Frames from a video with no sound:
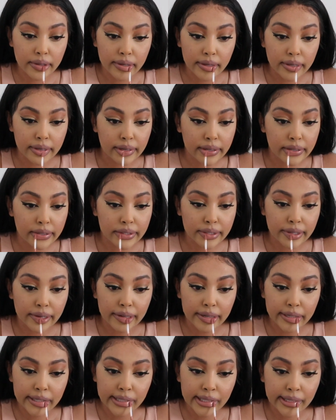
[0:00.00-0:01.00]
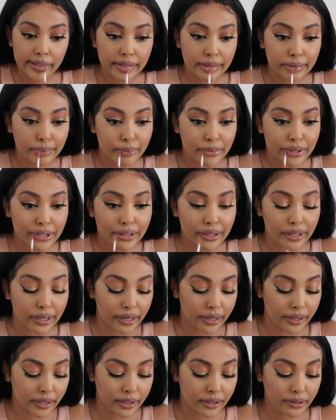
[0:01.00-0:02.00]
And I just add it to like the middle
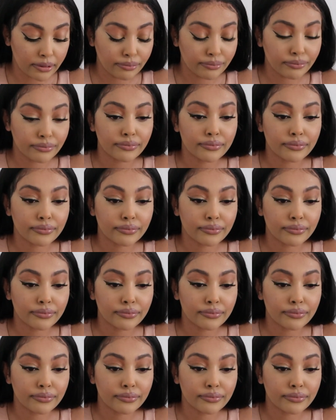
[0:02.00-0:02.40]
area.